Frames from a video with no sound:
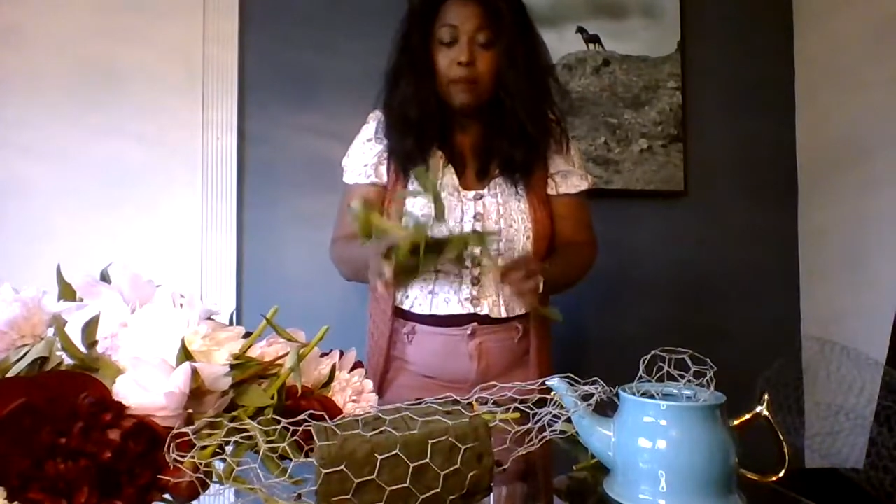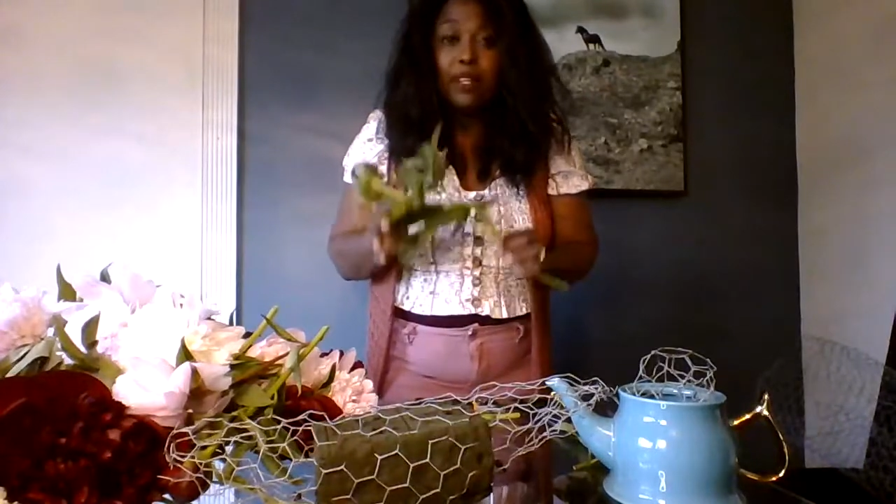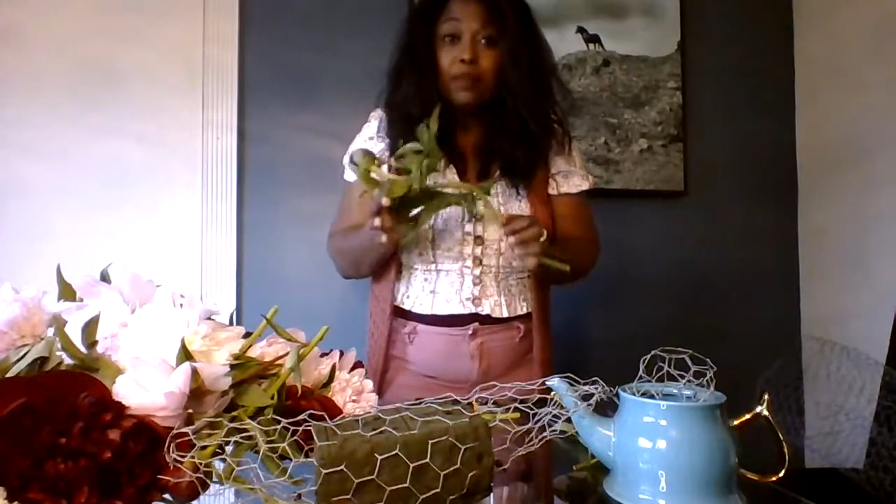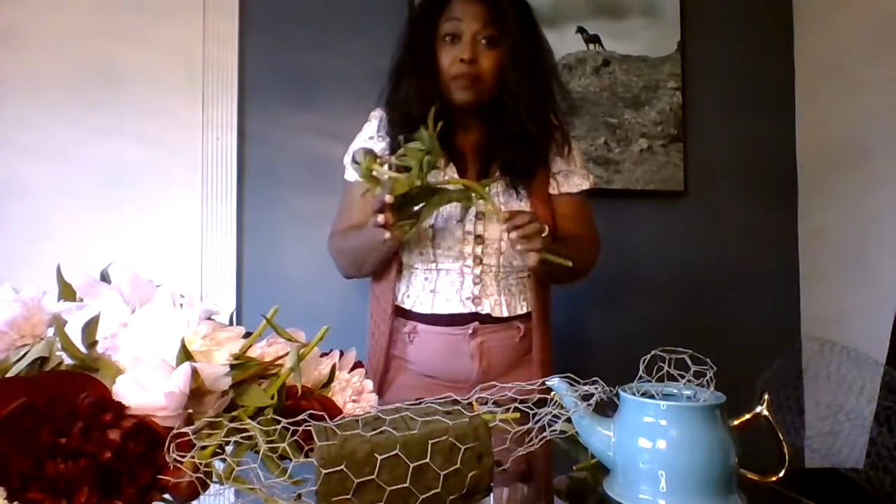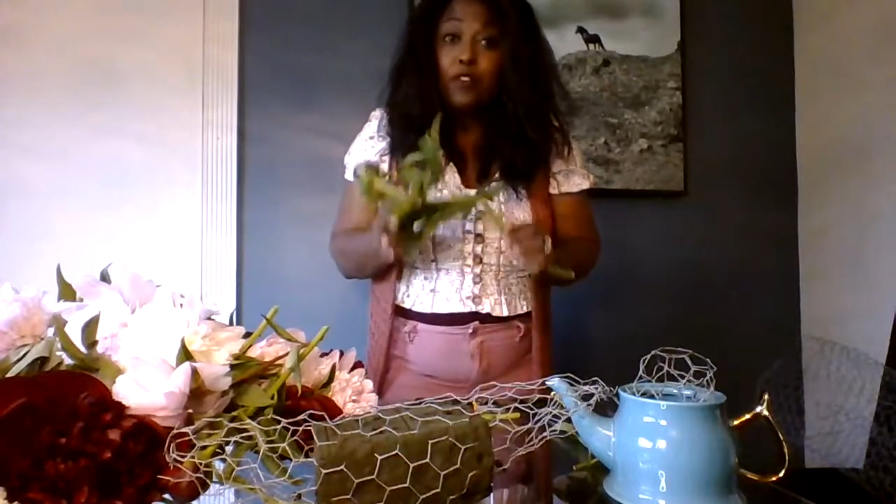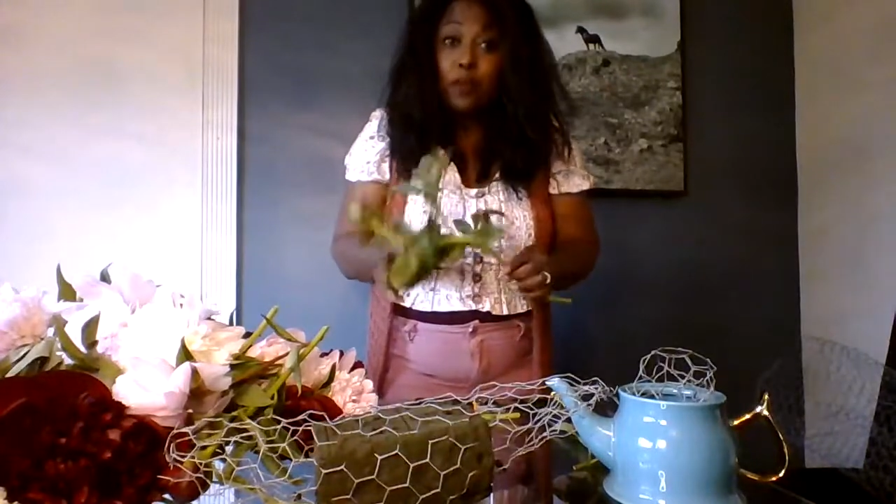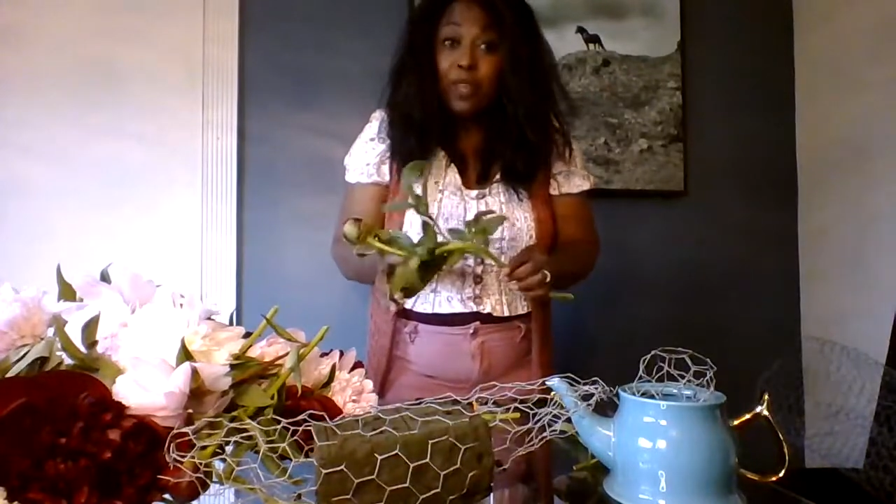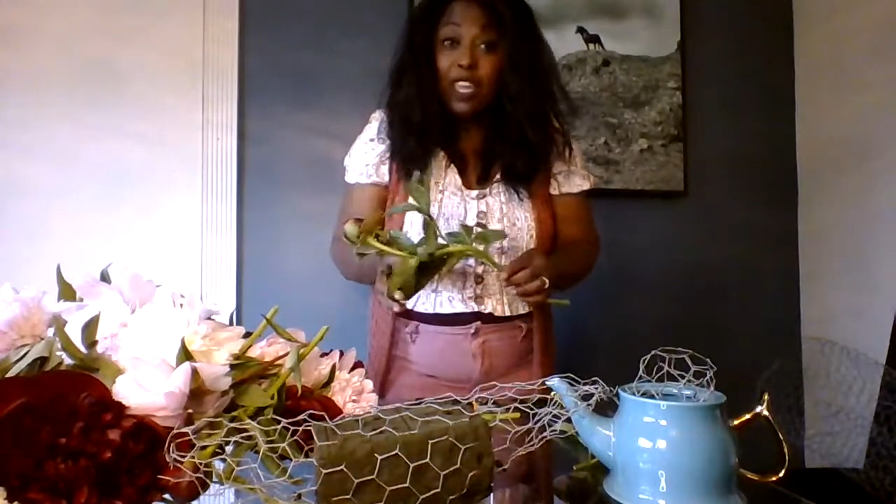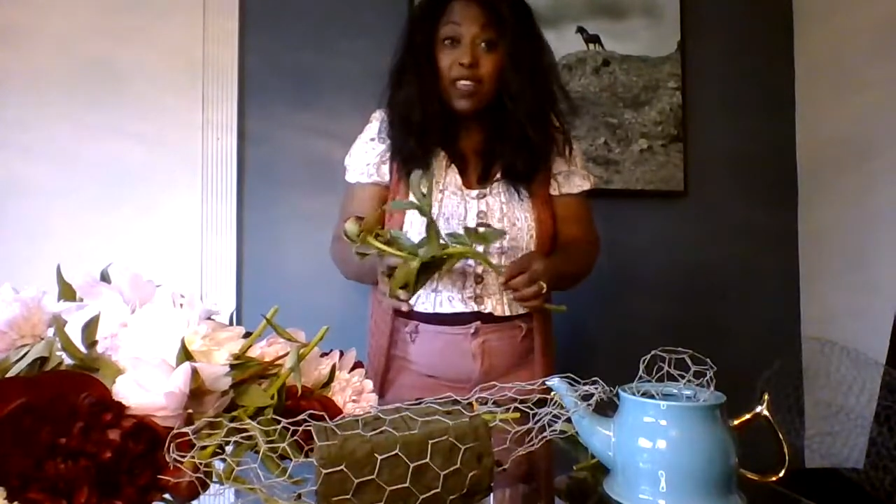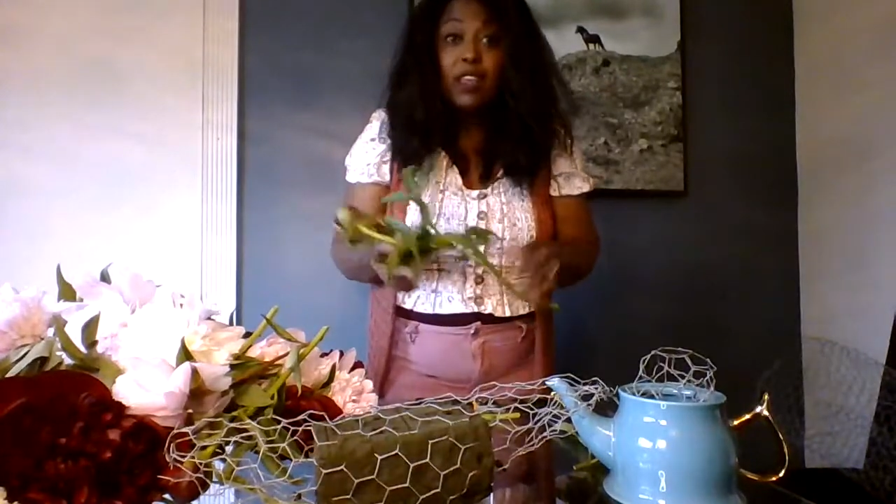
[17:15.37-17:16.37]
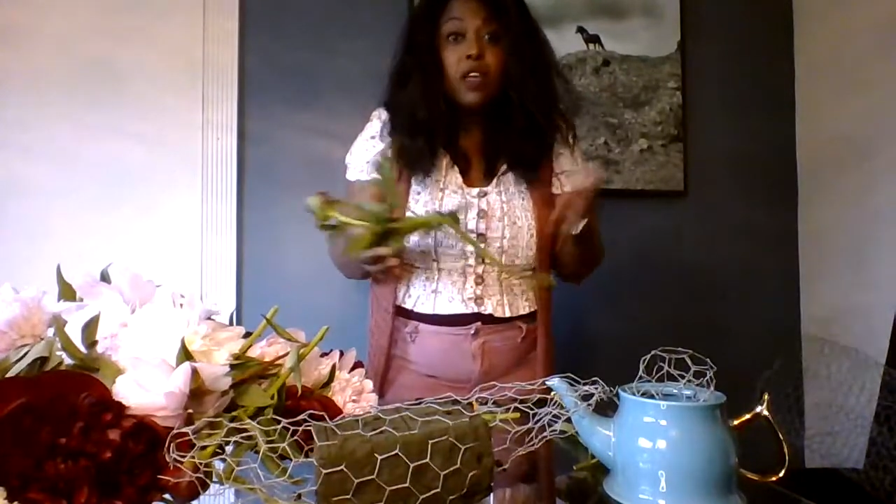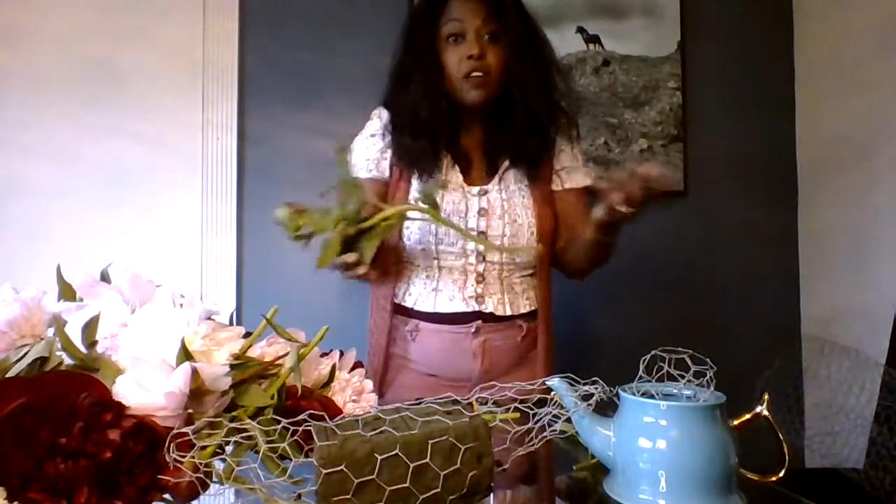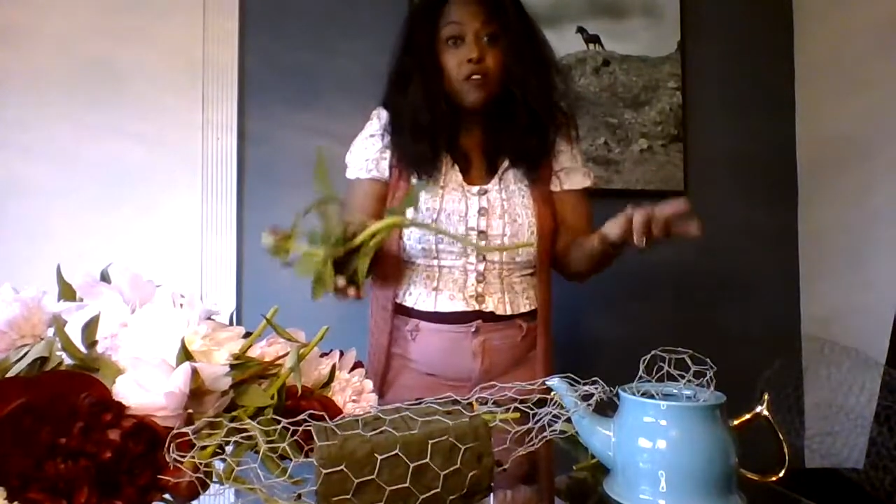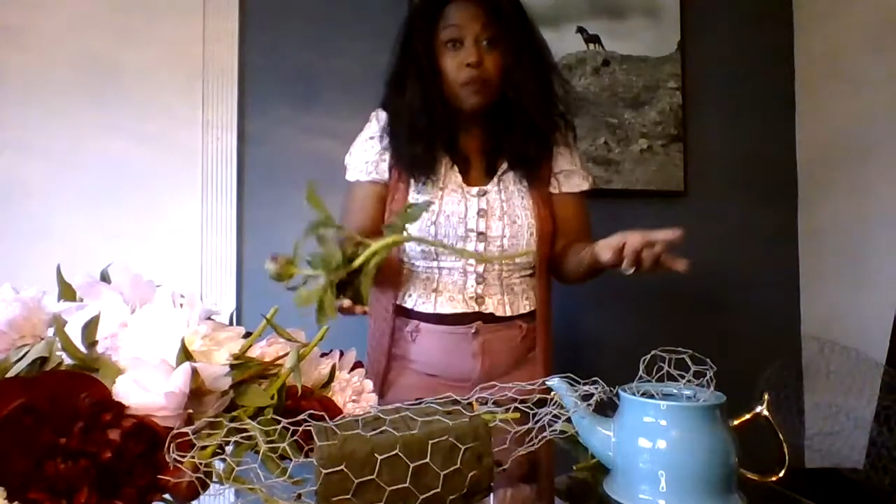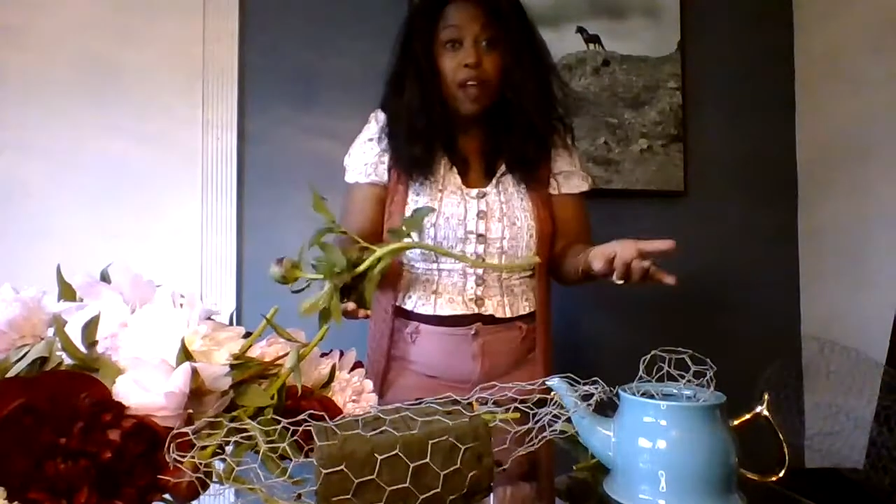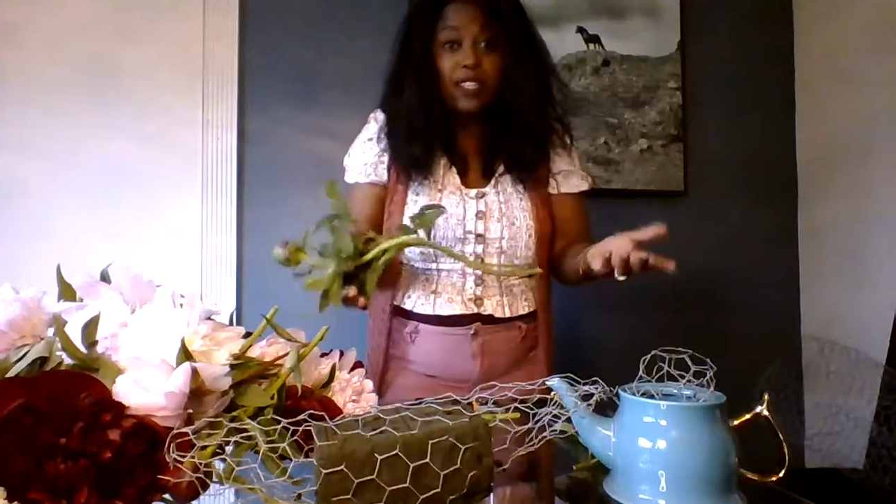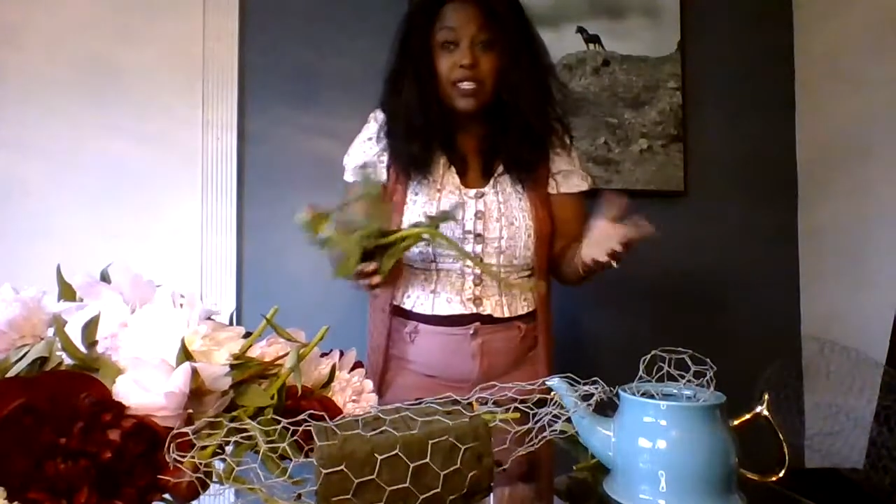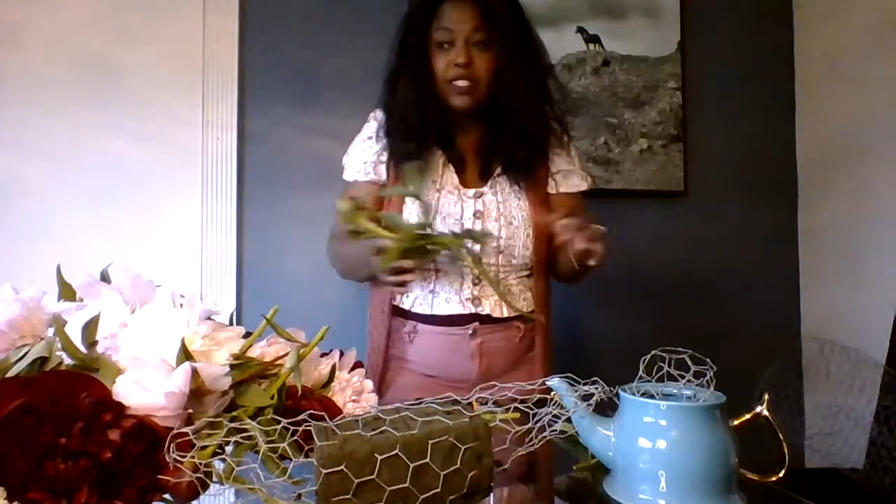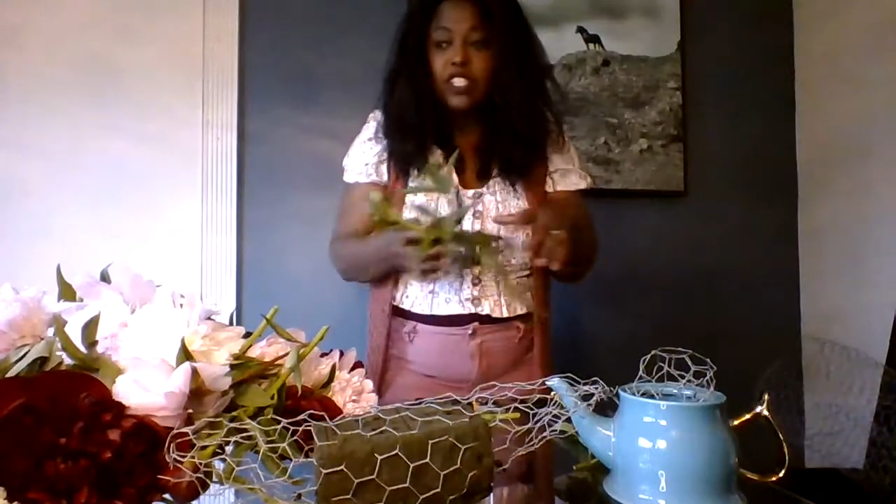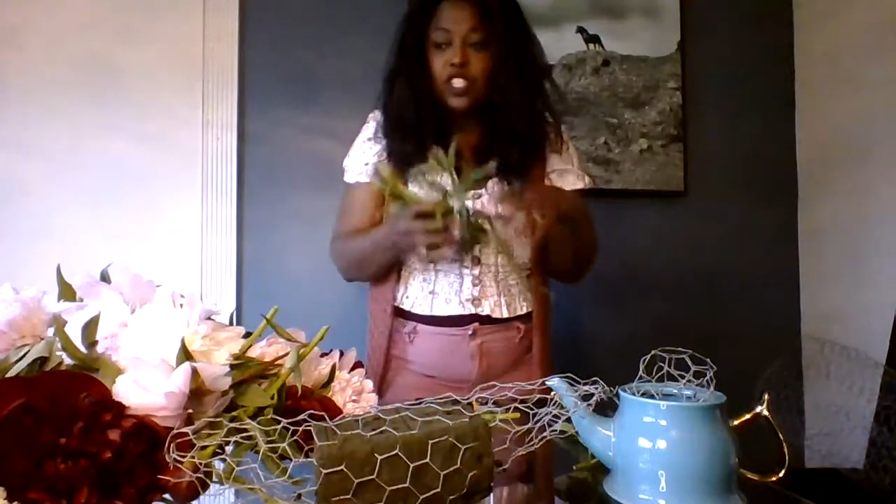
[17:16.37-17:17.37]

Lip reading: But for me, for processing,